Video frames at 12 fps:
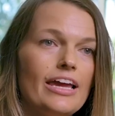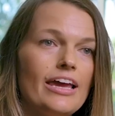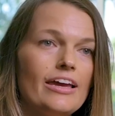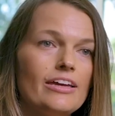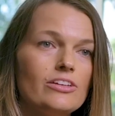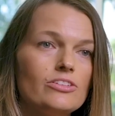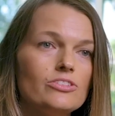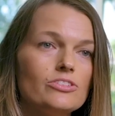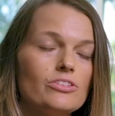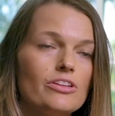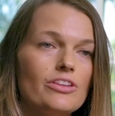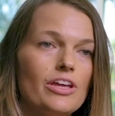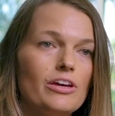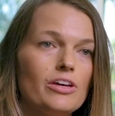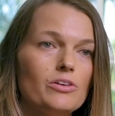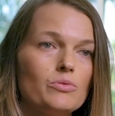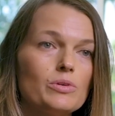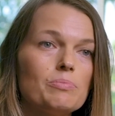And
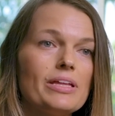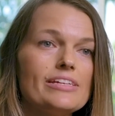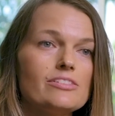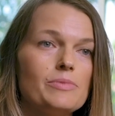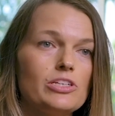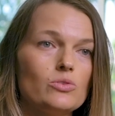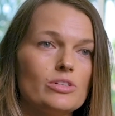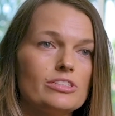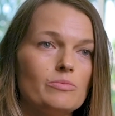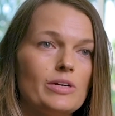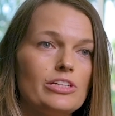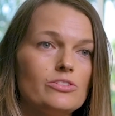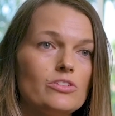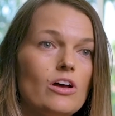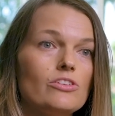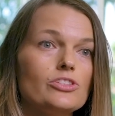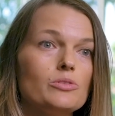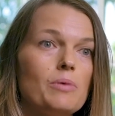the replacement doors and windows
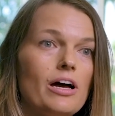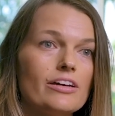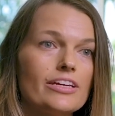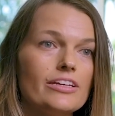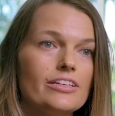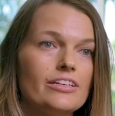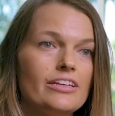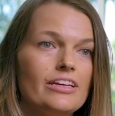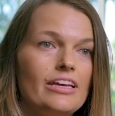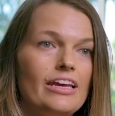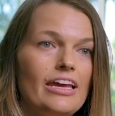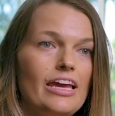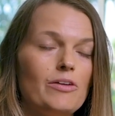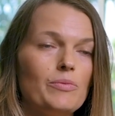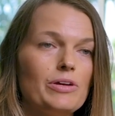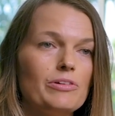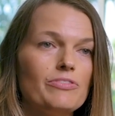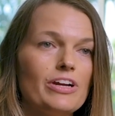also pocket. And
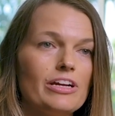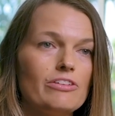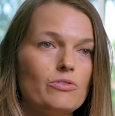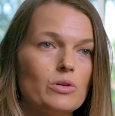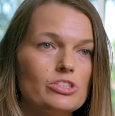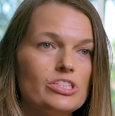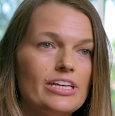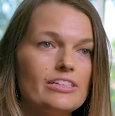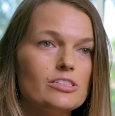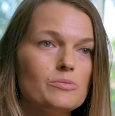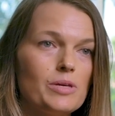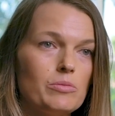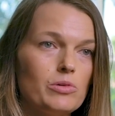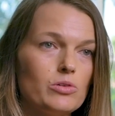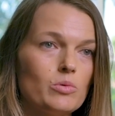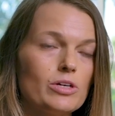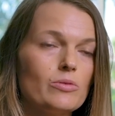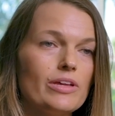we were very fortunate to be able to
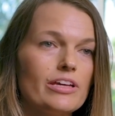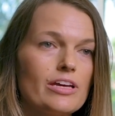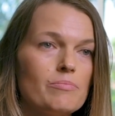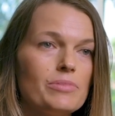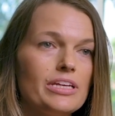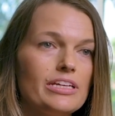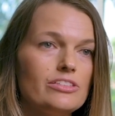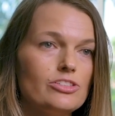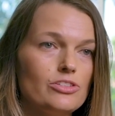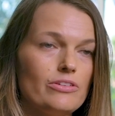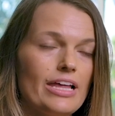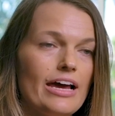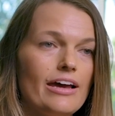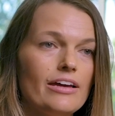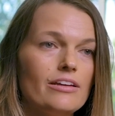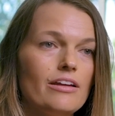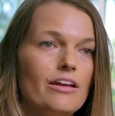work with a company to do that.